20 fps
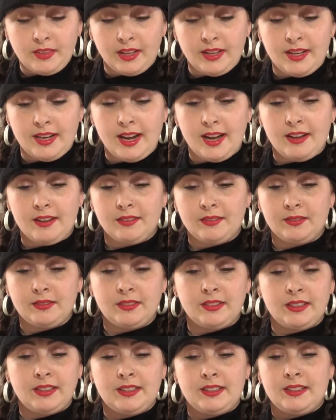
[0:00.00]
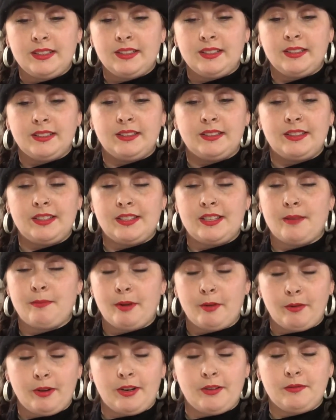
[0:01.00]
Now, don't take
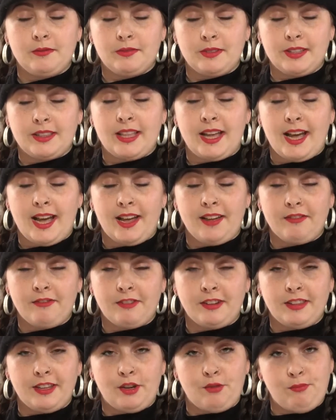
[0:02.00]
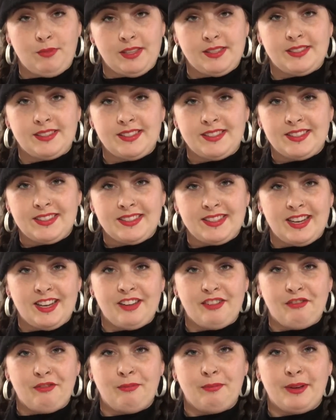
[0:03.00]
my word with that for like mints and
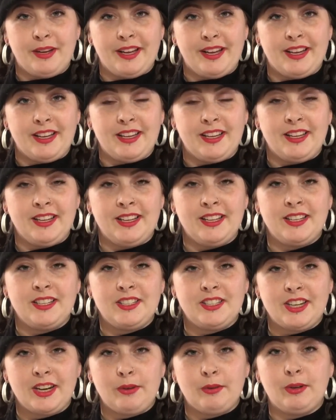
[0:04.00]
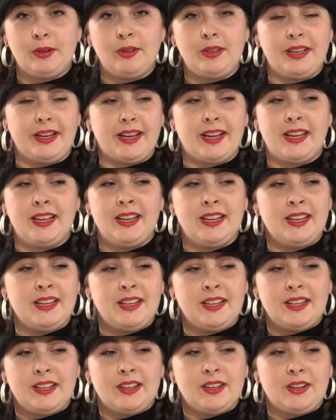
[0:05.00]
stuff, but general like
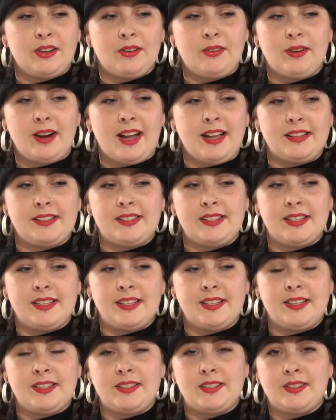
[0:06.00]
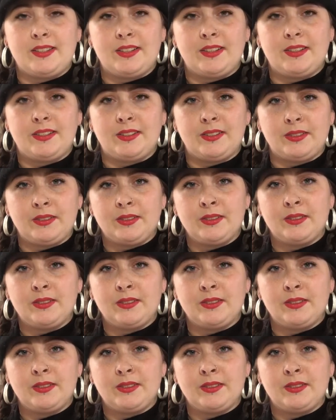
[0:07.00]
grasses or